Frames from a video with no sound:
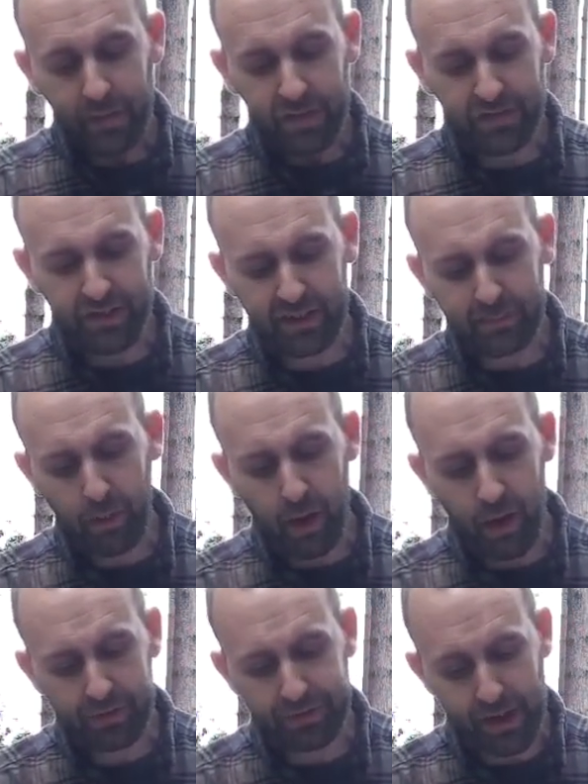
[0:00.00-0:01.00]
6
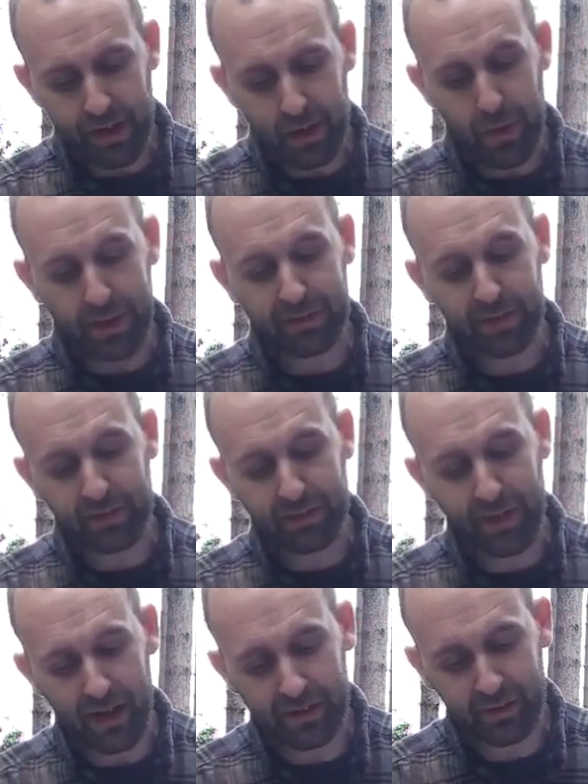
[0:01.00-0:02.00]
blasts in quick
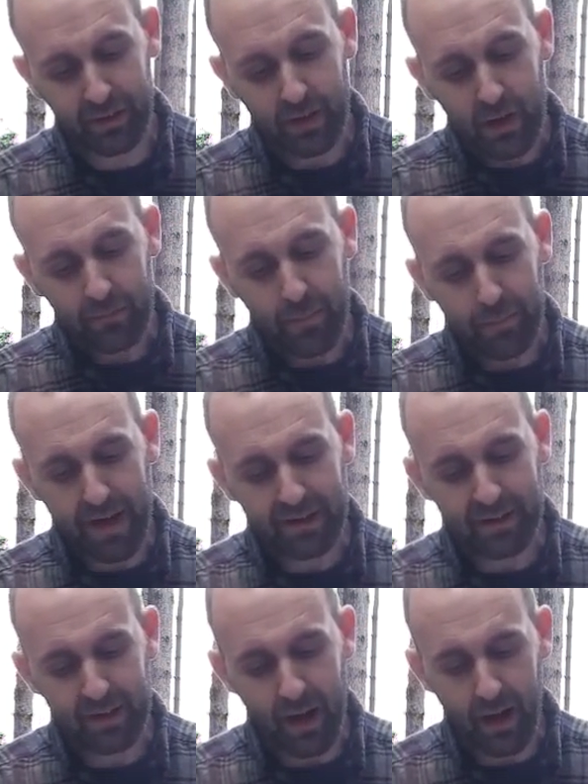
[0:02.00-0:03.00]
success,
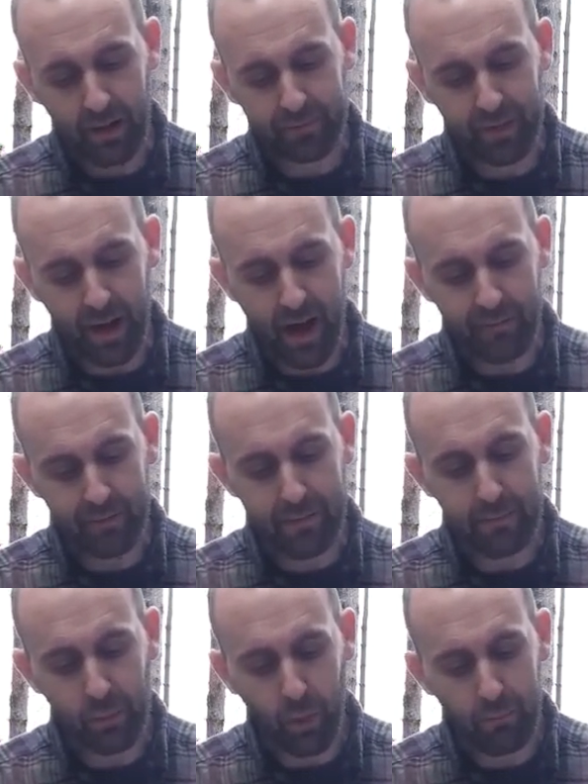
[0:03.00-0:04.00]
repeated after every
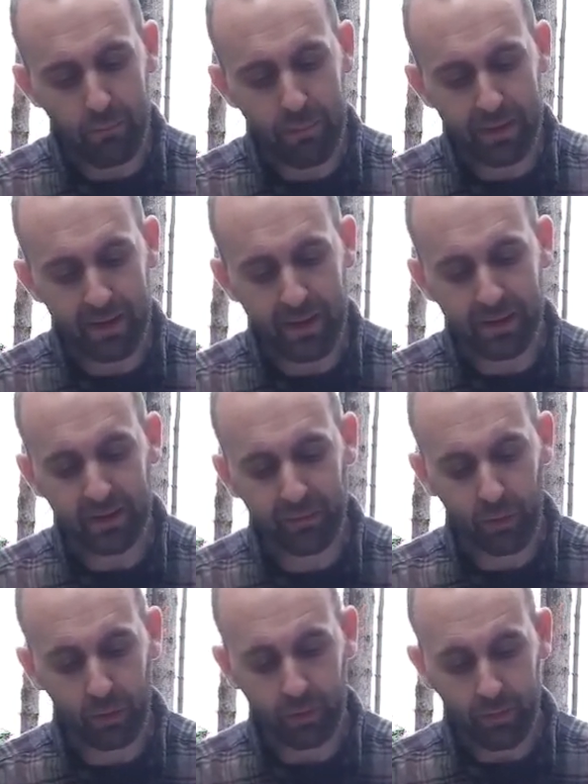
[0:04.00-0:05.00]
1 minute
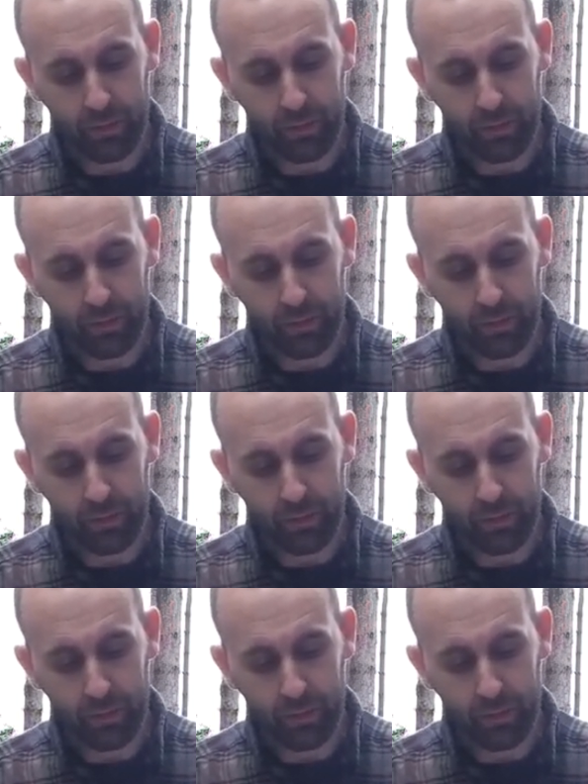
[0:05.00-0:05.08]
interval.